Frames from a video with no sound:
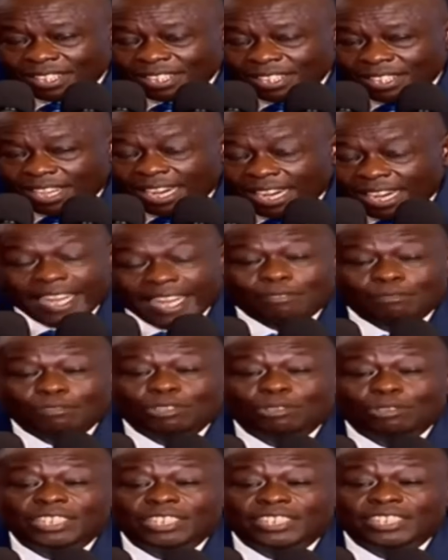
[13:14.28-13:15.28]
I have
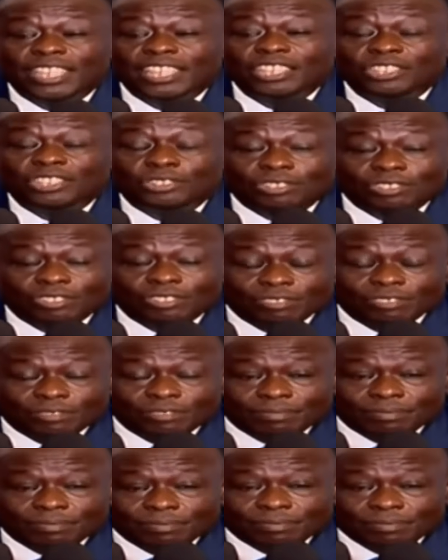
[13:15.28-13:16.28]
no intention
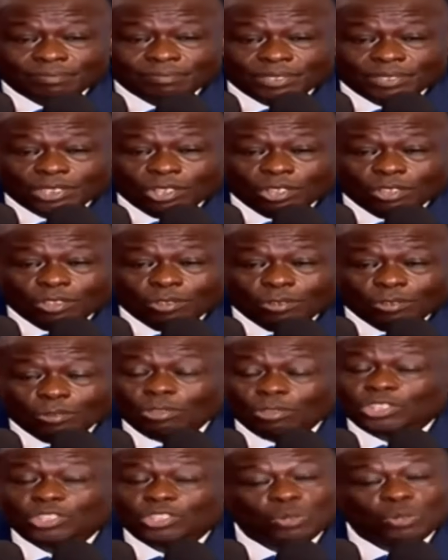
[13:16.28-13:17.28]

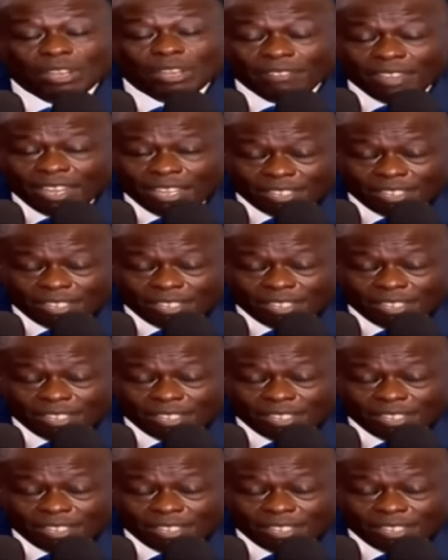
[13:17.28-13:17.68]
whatsoever